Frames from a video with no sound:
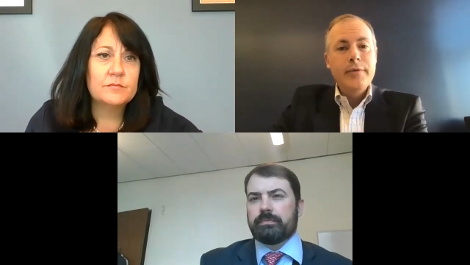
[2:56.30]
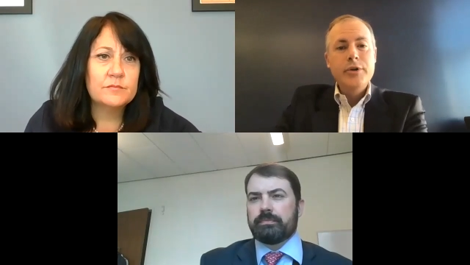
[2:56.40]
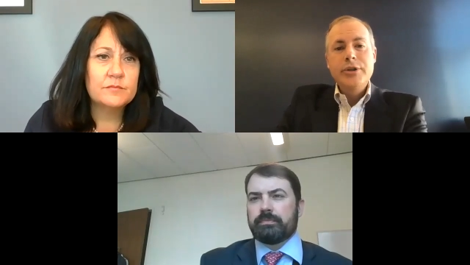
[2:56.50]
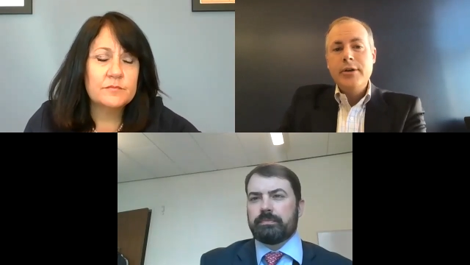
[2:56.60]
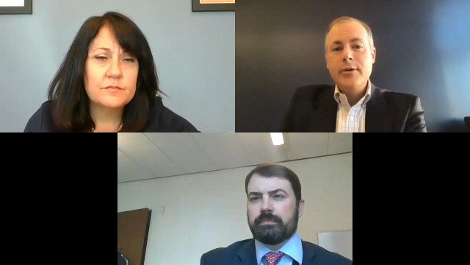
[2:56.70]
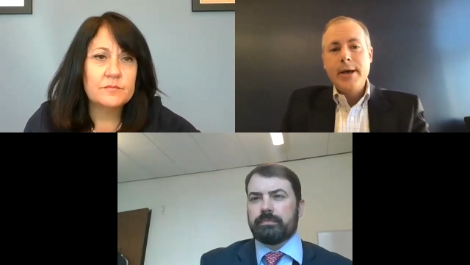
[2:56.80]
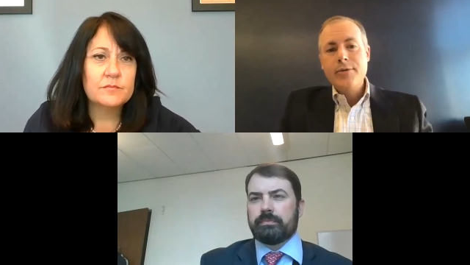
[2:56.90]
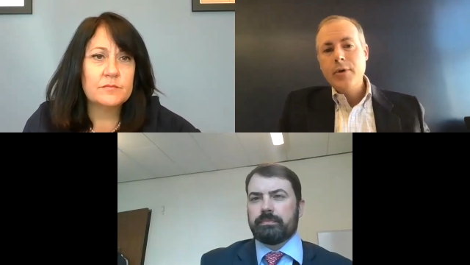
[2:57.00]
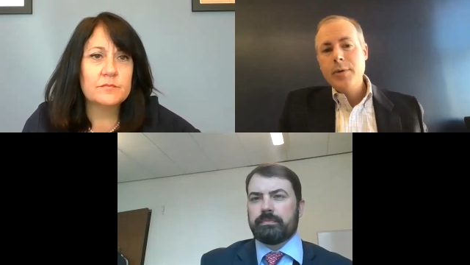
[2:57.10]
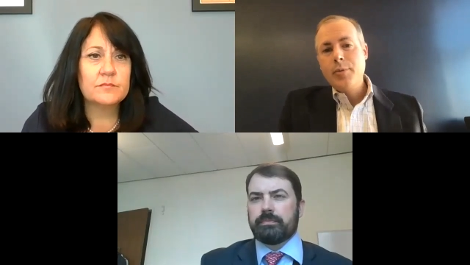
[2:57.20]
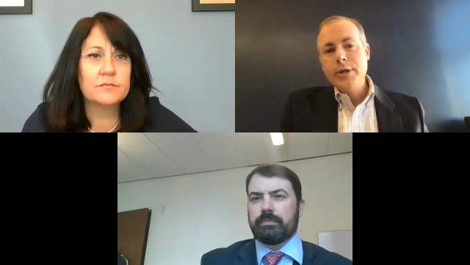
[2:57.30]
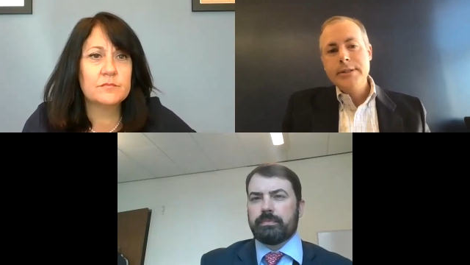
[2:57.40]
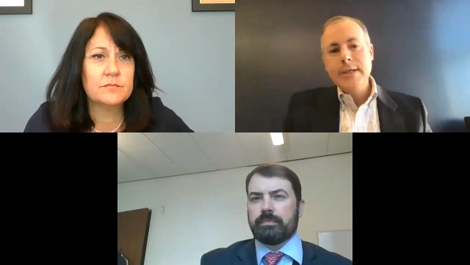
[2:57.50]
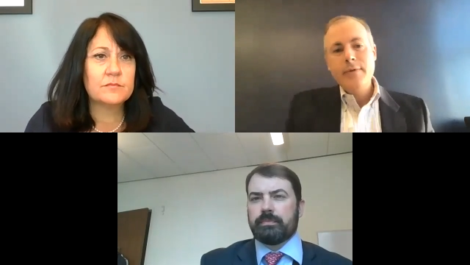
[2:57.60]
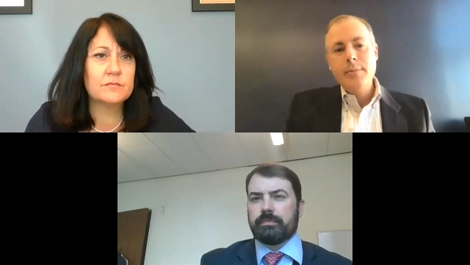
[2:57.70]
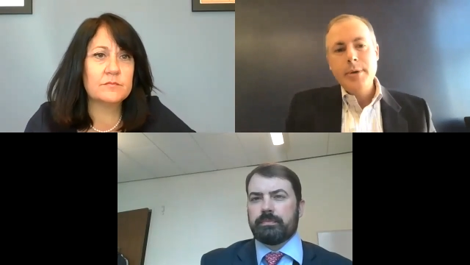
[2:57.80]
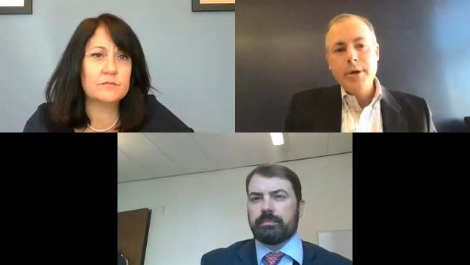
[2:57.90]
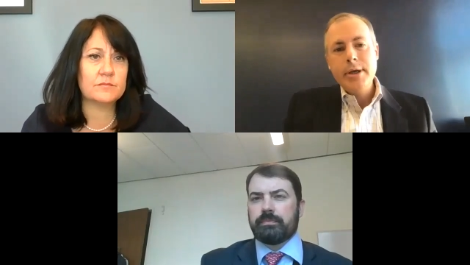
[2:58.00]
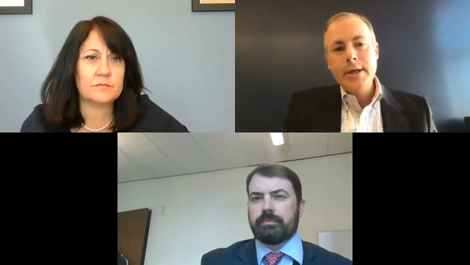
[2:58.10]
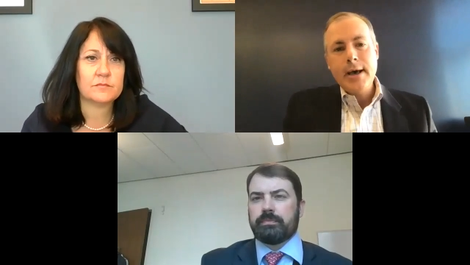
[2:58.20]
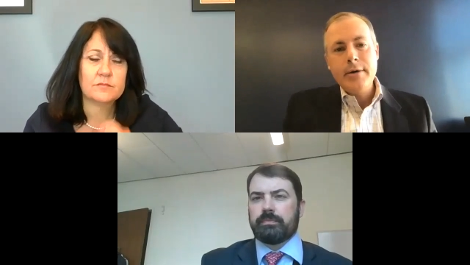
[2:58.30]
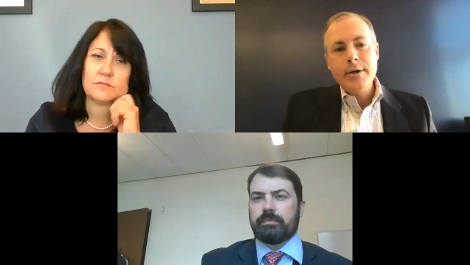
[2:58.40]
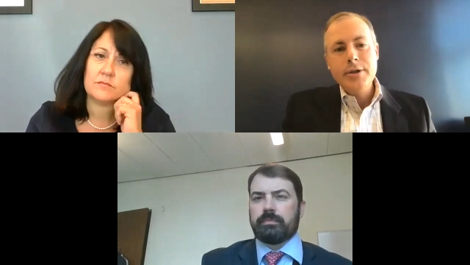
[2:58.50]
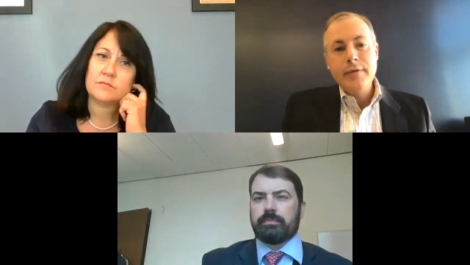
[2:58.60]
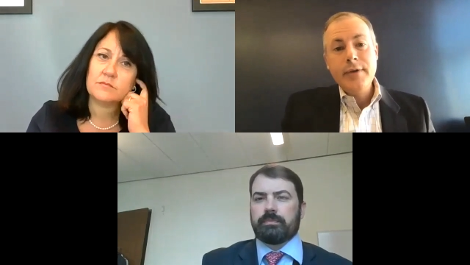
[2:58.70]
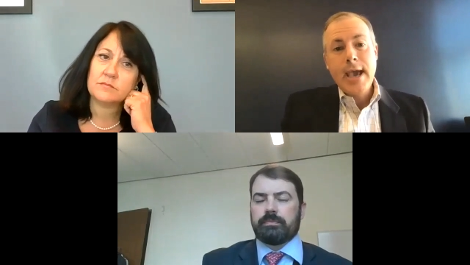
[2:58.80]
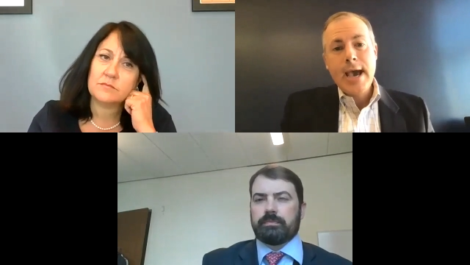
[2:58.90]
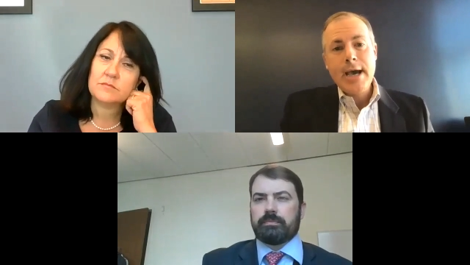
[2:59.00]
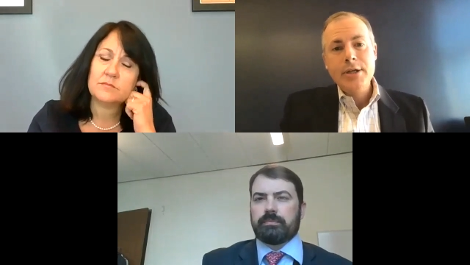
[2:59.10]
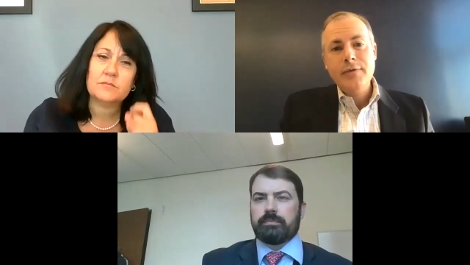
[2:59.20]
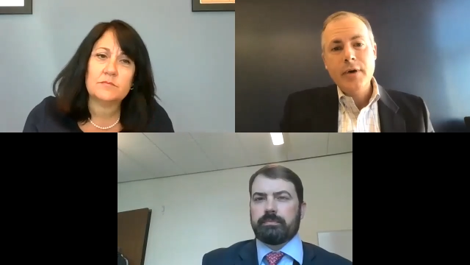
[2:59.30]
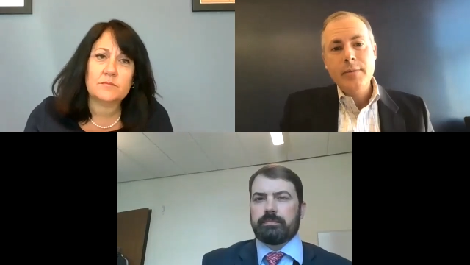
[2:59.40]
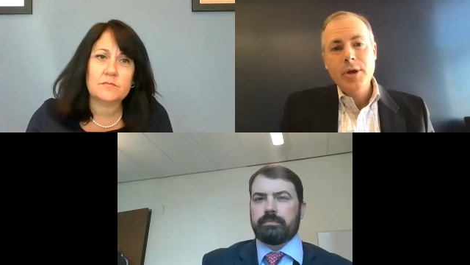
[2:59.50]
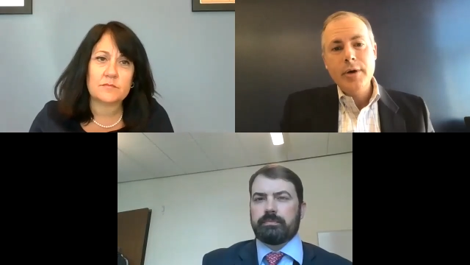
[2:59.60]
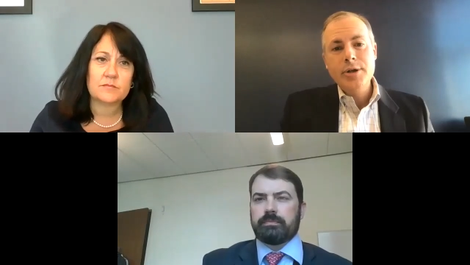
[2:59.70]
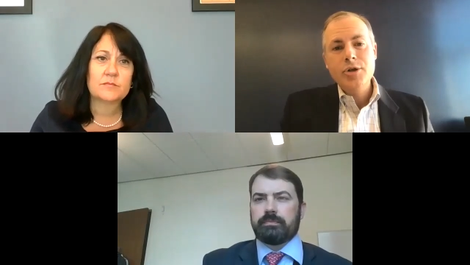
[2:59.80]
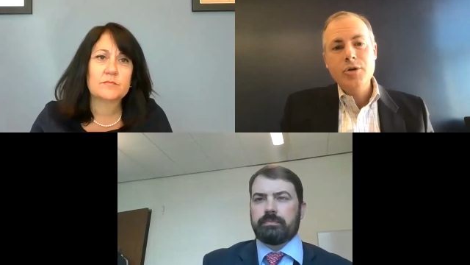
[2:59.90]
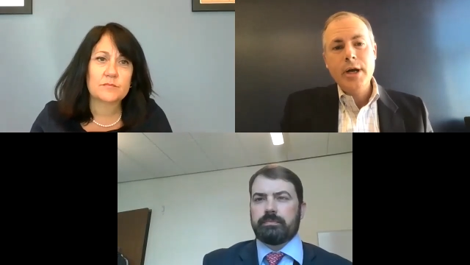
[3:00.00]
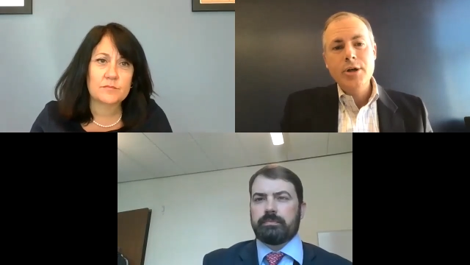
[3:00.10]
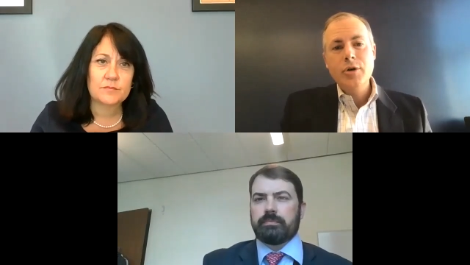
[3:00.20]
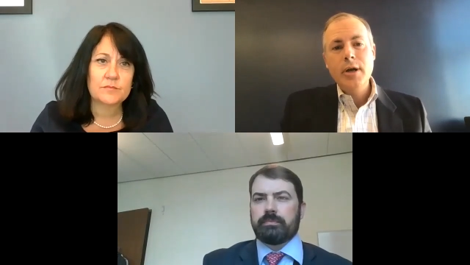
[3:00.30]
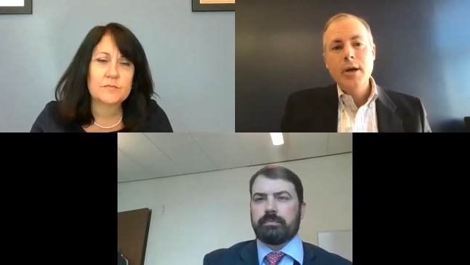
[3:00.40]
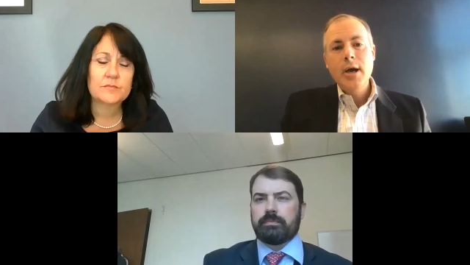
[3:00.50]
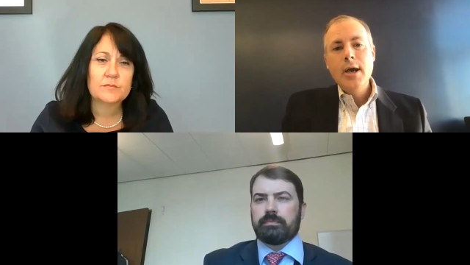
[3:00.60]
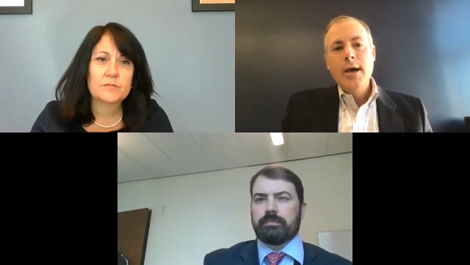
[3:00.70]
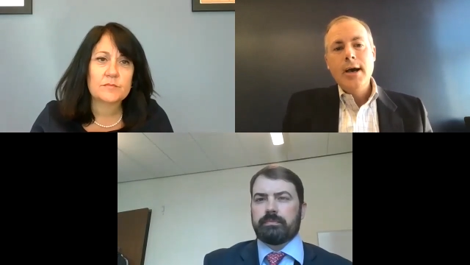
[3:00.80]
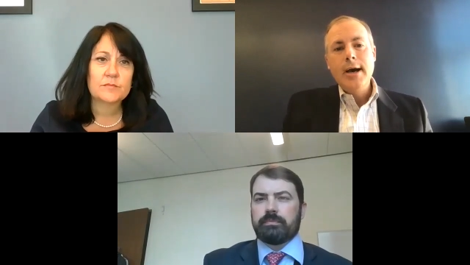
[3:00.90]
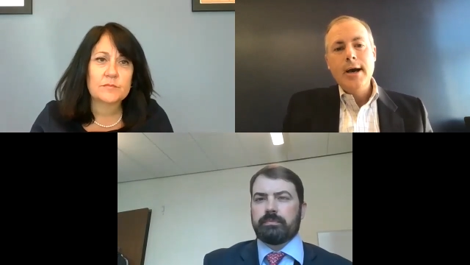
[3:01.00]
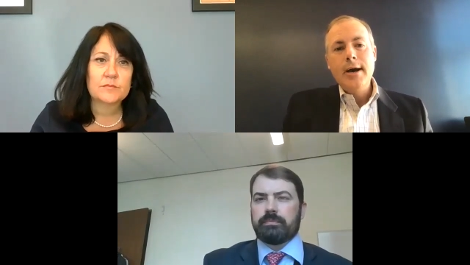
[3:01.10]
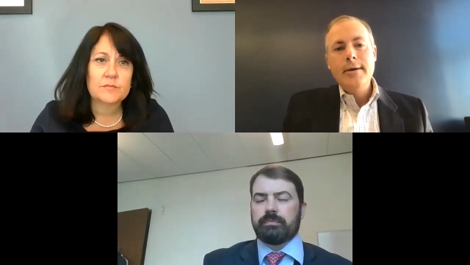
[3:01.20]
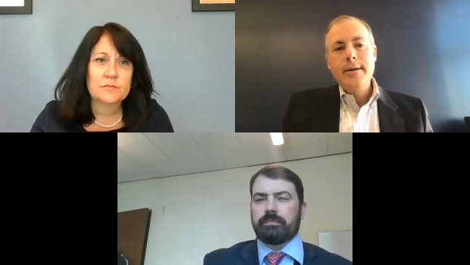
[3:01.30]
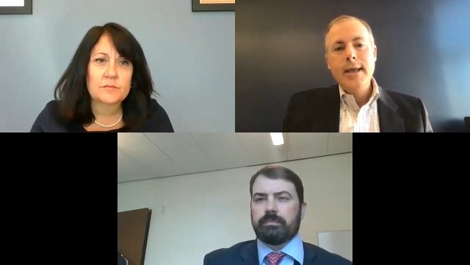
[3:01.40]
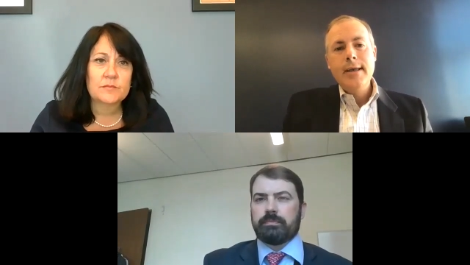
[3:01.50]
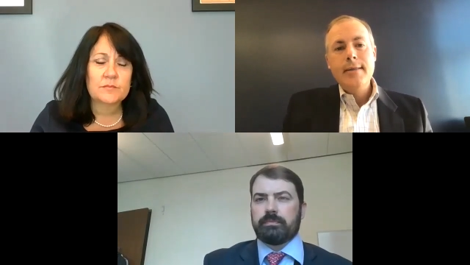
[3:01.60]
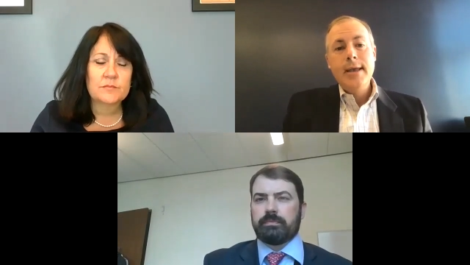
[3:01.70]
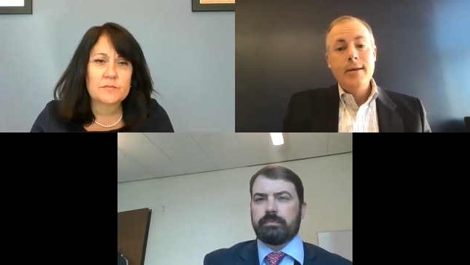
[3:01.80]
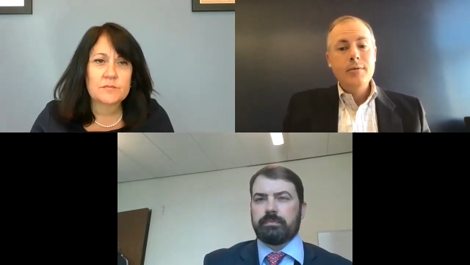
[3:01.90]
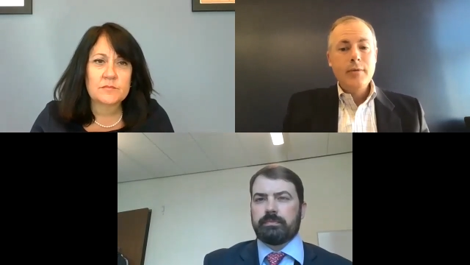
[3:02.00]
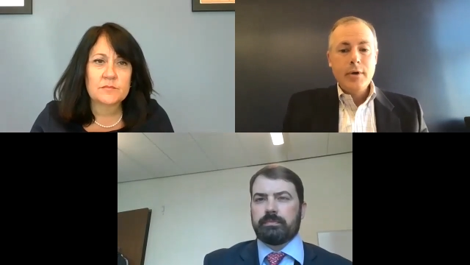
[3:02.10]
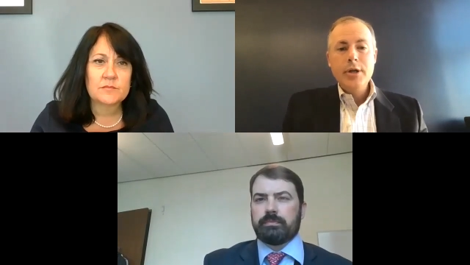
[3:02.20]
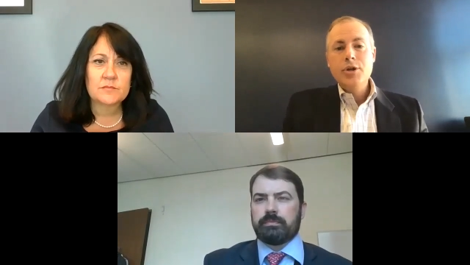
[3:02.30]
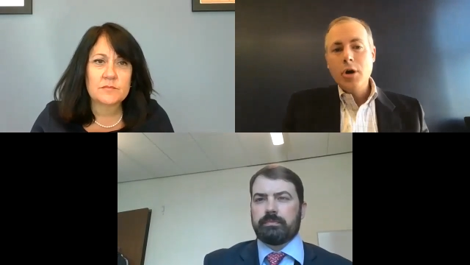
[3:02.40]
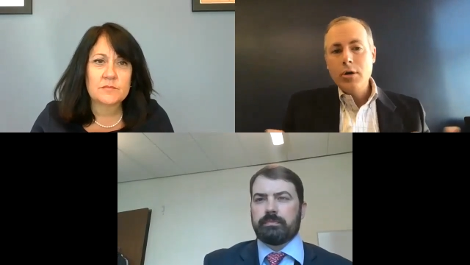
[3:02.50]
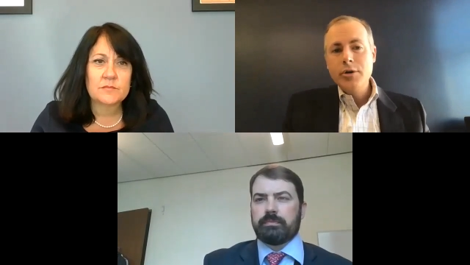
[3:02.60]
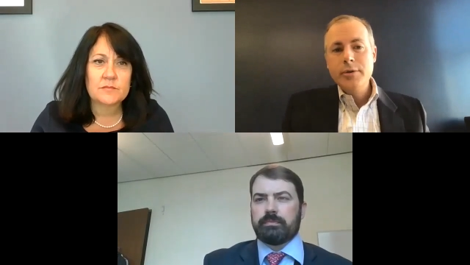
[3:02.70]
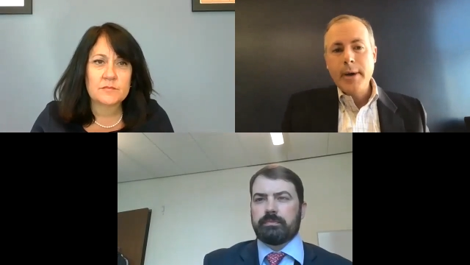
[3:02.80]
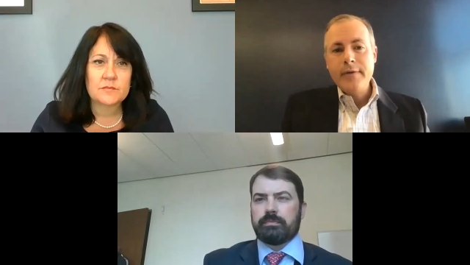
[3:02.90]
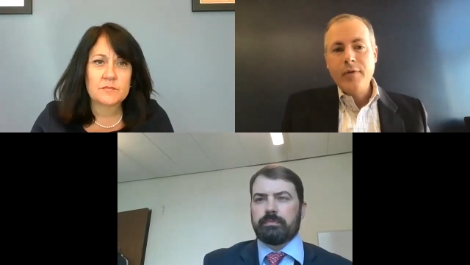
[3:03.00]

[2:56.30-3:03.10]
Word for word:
Speaker 1: received about 3.7 billion dollars of cash from the U.S. Treasury, uh, and and in total is about